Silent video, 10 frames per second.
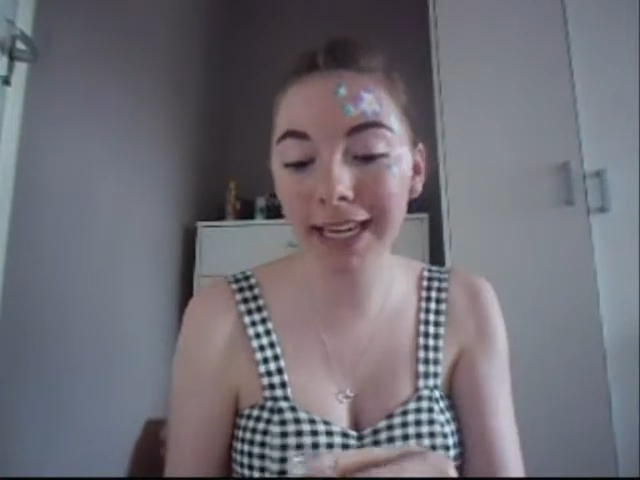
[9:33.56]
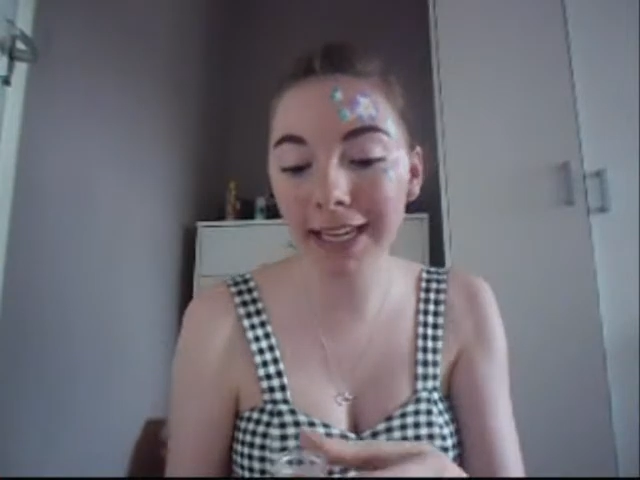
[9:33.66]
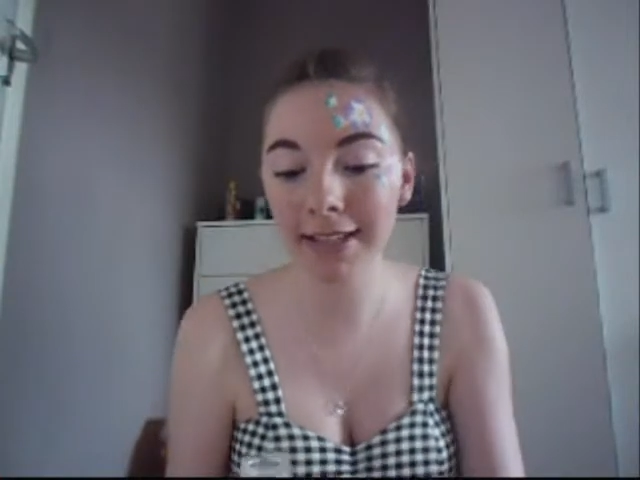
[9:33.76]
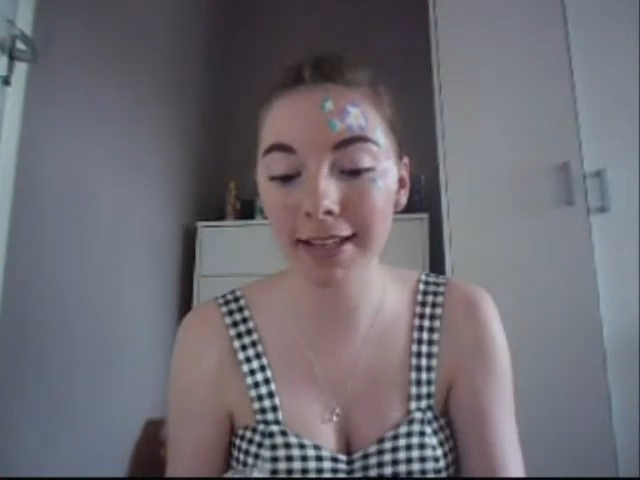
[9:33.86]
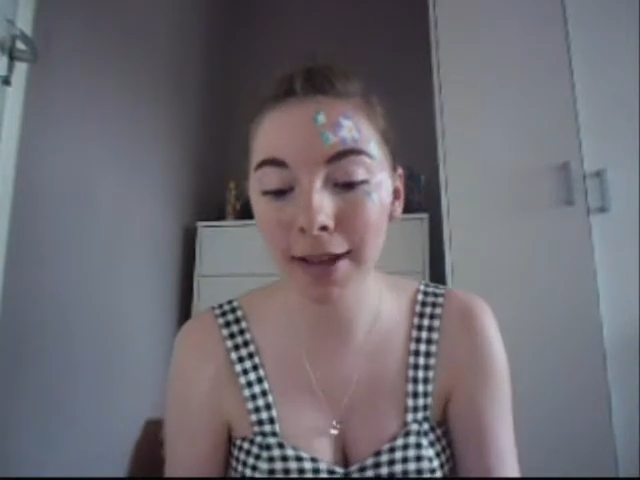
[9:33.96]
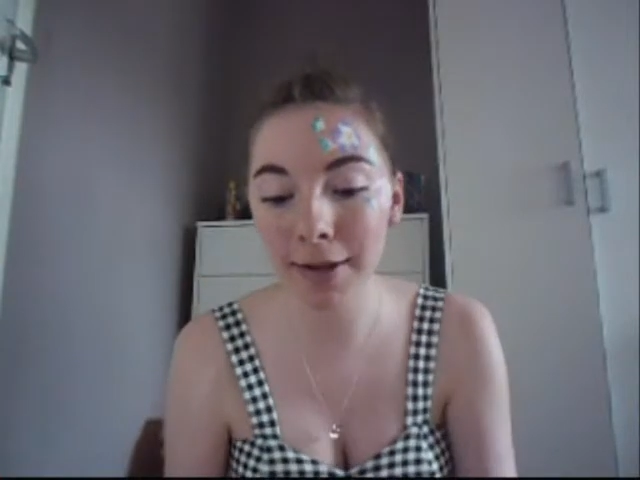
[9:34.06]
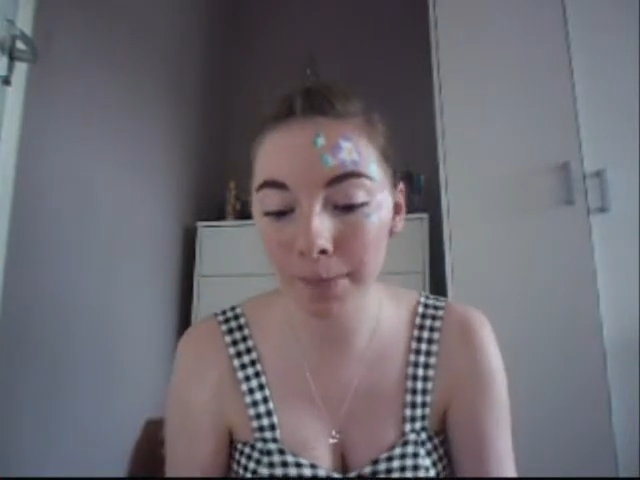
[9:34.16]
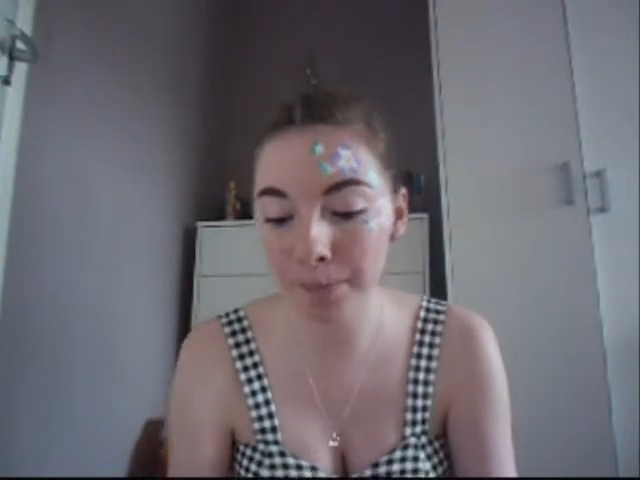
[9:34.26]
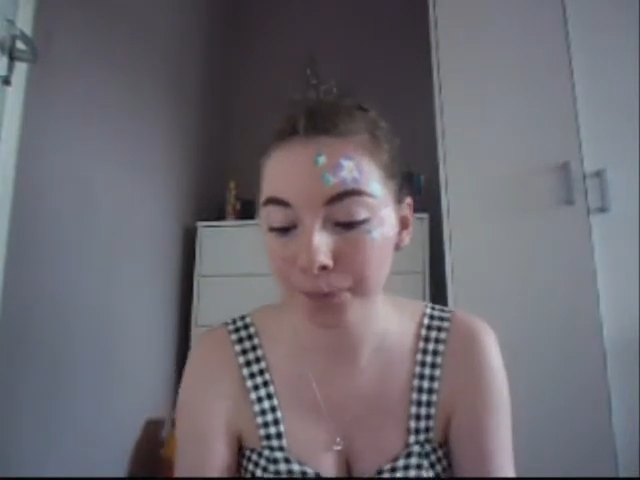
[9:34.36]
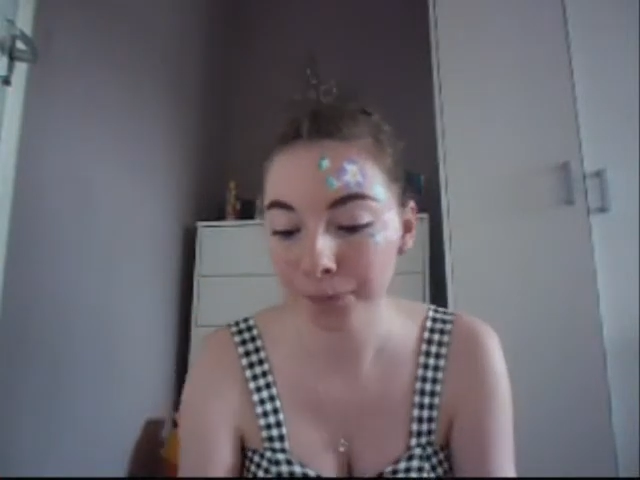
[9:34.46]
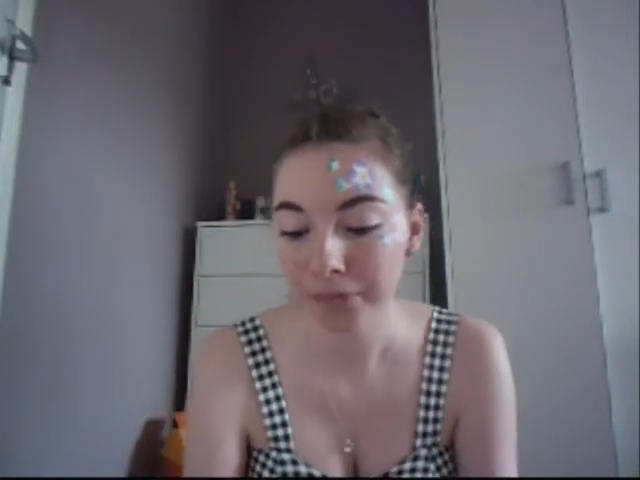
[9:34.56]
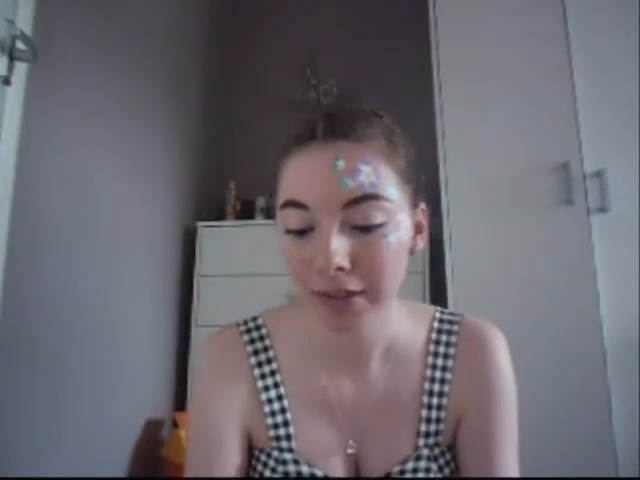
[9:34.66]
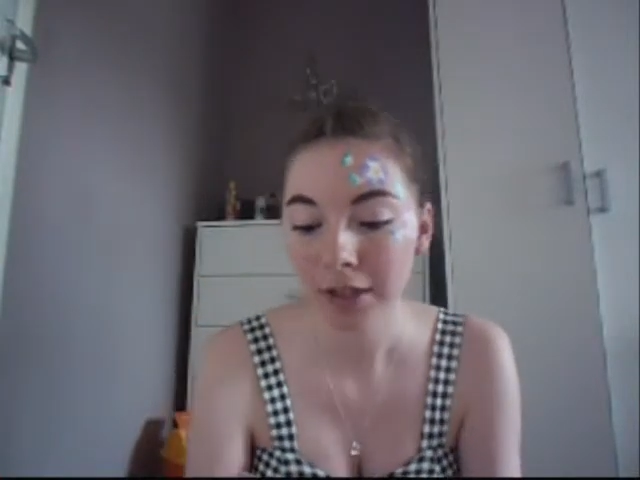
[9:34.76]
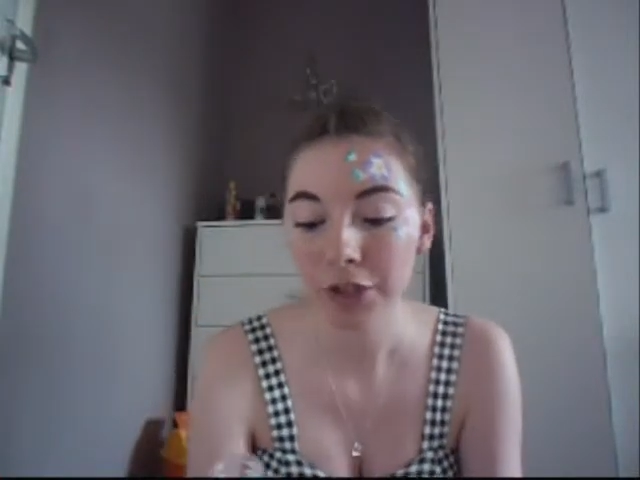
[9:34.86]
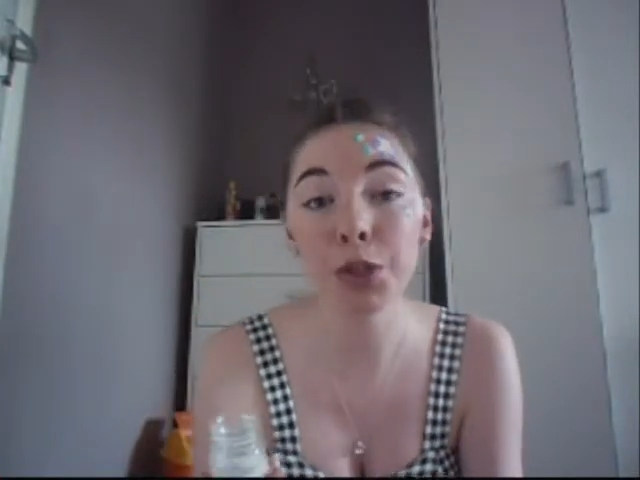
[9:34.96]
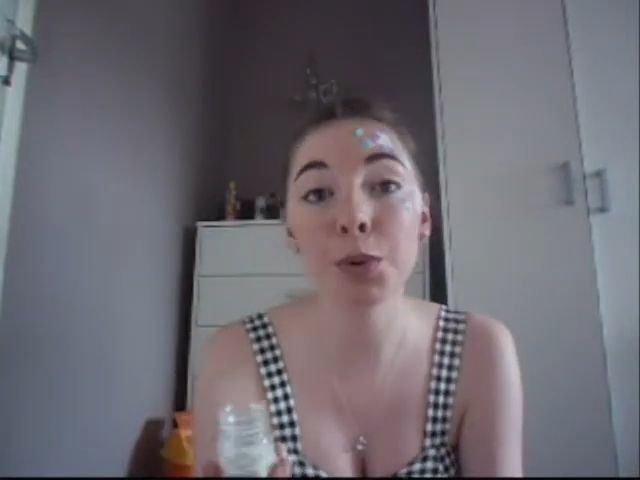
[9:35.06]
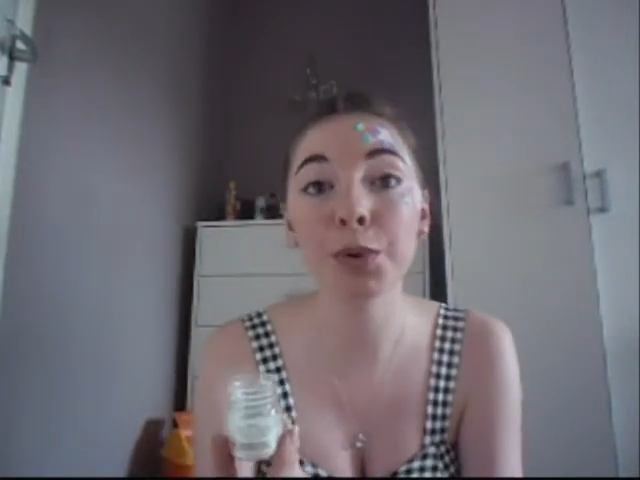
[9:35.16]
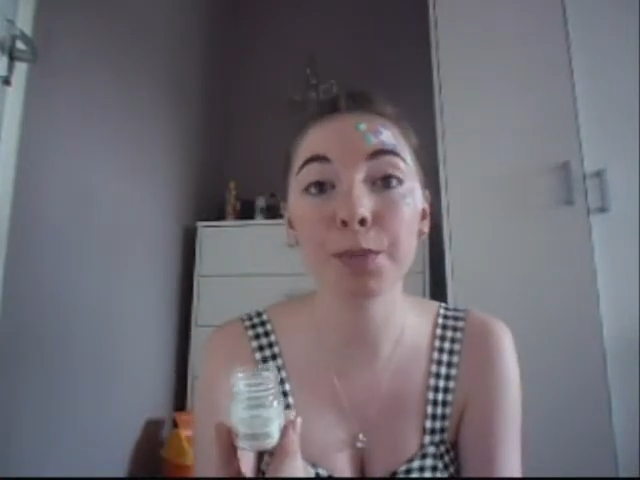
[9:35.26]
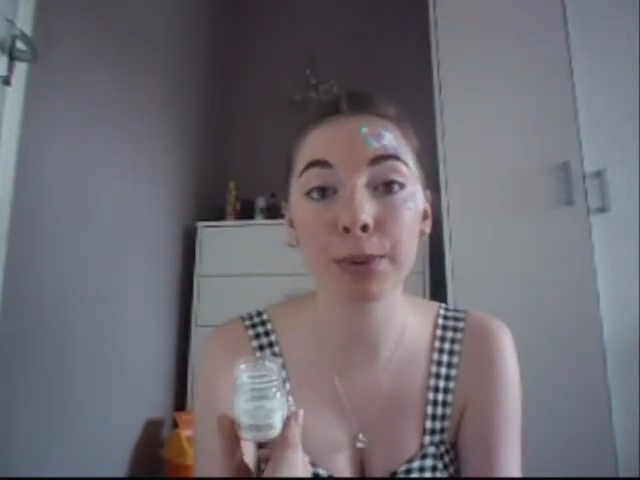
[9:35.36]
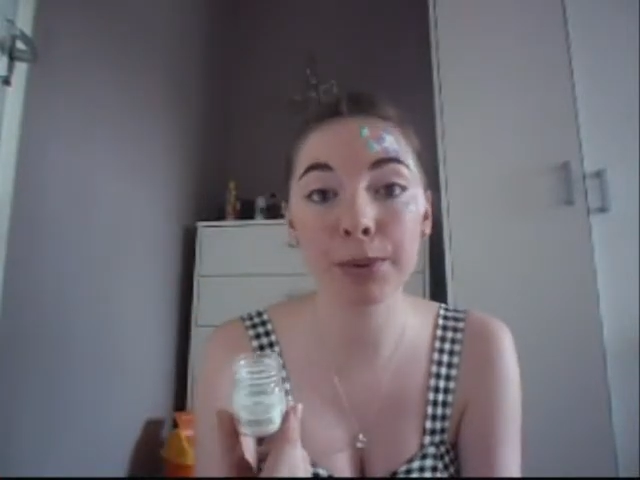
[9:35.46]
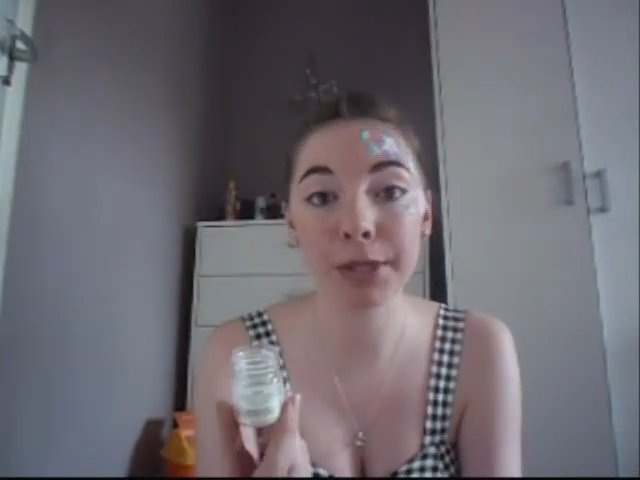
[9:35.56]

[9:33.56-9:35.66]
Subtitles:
it's suitable